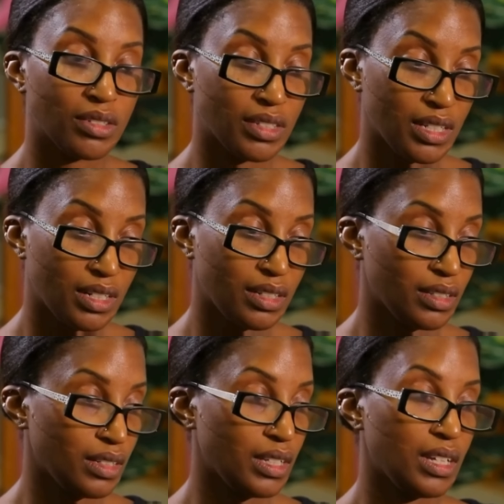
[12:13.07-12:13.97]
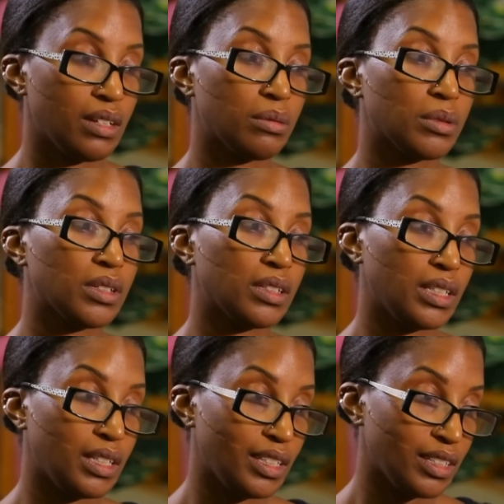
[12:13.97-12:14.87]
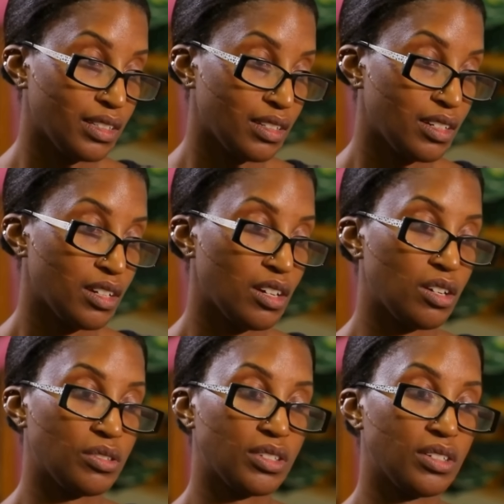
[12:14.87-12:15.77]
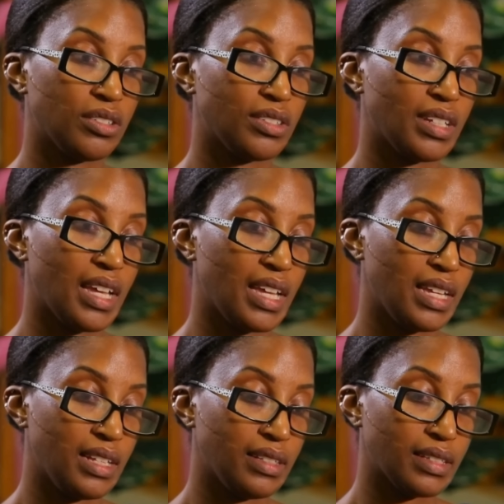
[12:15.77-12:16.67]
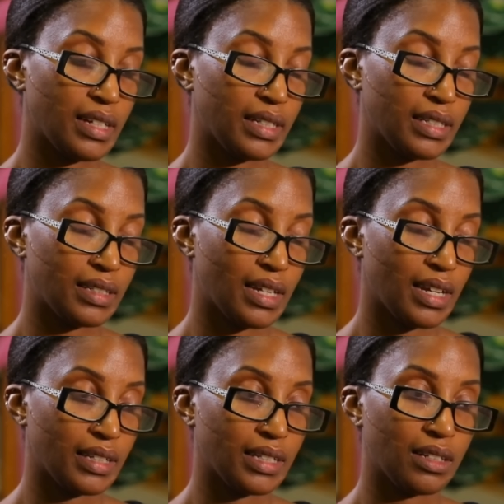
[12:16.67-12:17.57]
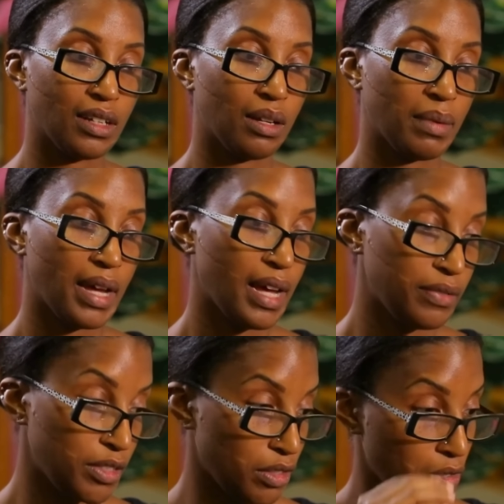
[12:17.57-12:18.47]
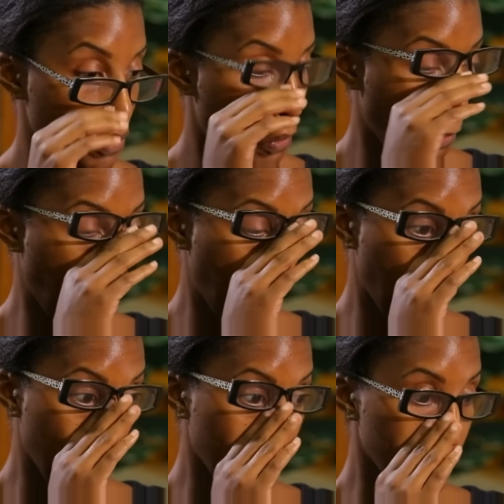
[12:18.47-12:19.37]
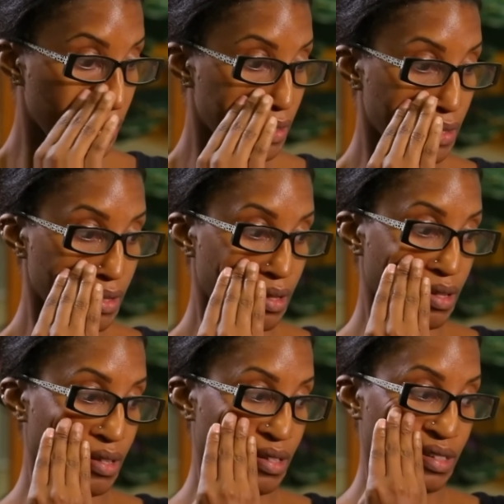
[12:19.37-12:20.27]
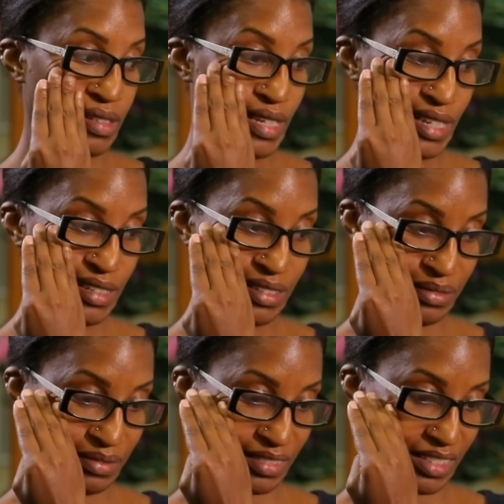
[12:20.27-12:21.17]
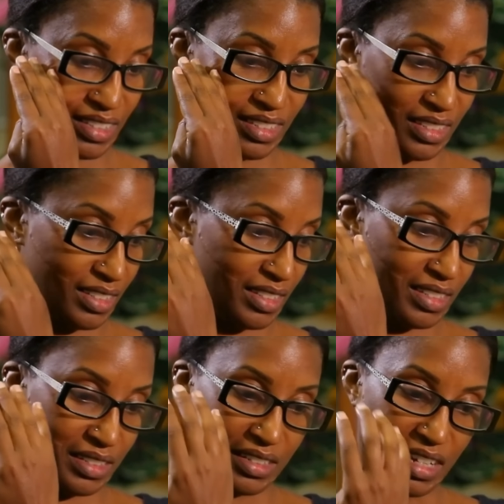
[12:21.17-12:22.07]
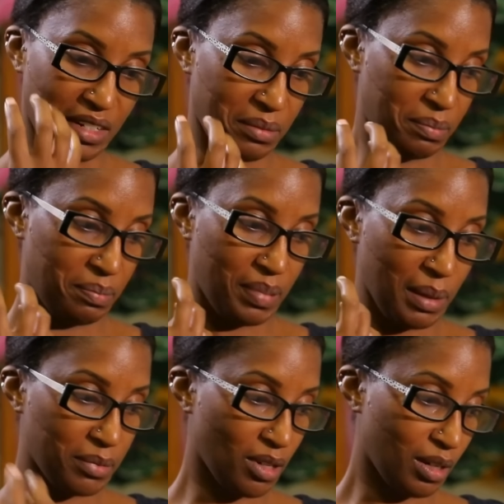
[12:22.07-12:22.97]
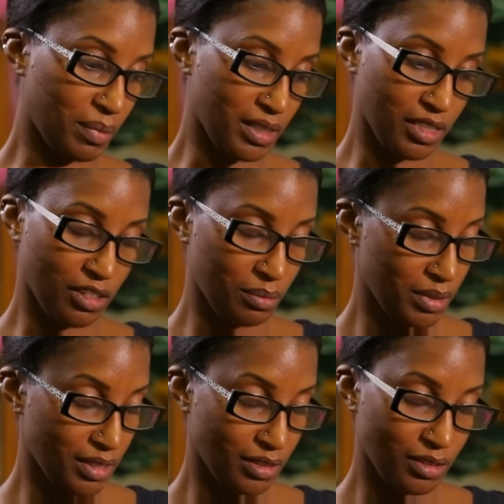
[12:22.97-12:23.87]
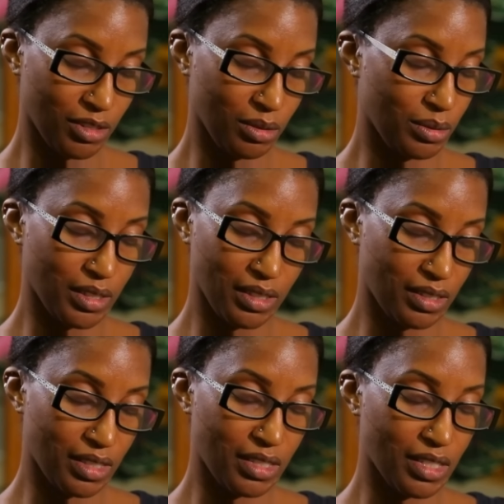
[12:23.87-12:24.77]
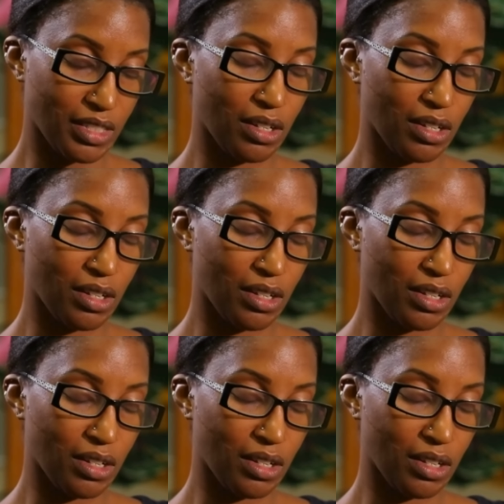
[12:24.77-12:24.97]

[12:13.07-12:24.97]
the only one who survived, and they quickly rushed her to the hospital, where she spent a long time in intensive care. It's hard to wrap your head around the fact that this man killed his family not once, but twice.